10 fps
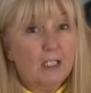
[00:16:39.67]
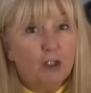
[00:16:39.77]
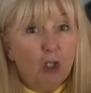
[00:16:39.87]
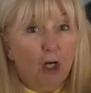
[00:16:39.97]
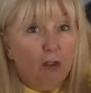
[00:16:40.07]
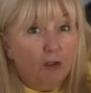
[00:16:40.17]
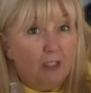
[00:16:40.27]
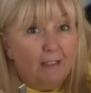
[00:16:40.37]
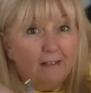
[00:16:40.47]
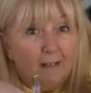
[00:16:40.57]
a
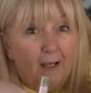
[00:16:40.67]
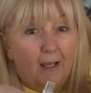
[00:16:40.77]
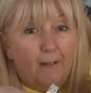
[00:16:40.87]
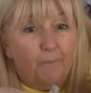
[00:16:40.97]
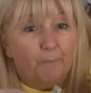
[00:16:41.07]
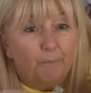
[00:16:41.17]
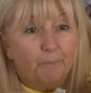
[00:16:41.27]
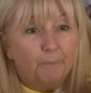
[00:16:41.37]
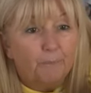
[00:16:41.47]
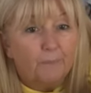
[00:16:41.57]
charging
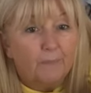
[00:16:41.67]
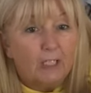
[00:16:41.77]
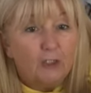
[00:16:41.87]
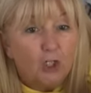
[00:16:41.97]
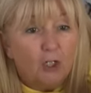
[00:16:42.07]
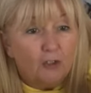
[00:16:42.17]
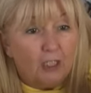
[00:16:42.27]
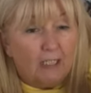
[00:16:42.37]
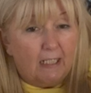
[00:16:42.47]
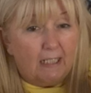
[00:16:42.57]

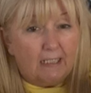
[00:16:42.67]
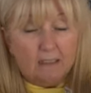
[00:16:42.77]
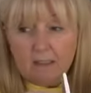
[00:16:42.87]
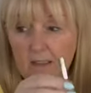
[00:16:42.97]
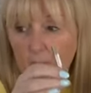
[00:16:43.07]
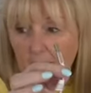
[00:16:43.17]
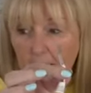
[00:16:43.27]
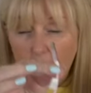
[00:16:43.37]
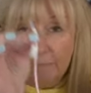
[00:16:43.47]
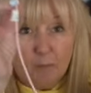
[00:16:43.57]
lead, so I can
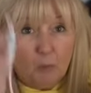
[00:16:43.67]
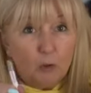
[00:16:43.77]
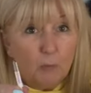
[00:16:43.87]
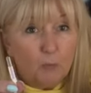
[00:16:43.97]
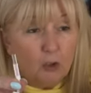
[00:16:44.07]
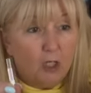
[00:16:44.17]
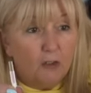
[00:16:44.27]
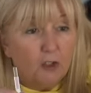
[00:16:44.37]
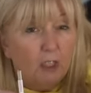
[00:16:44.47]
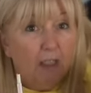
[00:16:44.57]
go from portable
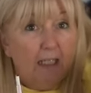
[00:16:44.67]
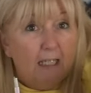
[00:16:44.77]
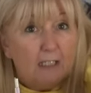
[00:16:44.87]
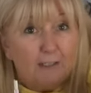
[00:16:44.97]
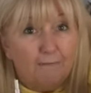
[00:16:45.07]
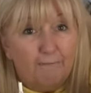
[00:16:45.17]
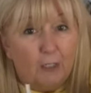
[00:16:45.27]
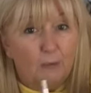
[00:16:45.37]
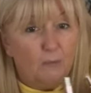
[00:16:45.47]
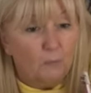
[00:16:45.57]
charger to
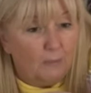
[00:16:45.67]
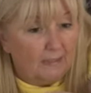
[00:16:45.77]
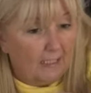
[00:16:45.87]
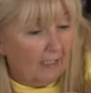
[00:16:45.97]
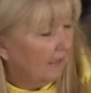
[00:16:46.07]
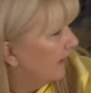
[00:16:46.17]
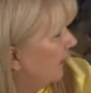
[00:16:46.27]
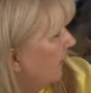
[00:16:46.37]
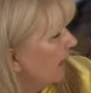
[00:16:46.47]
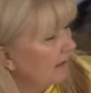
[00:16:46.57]
phone with that.
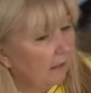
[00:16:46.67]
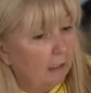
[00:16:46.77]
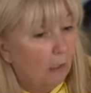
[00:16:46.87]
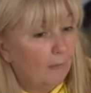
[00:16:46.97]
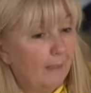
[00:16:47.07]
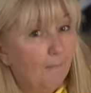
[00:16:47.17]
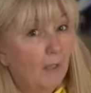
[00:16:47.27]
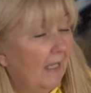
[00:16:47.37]
So that's going to go in my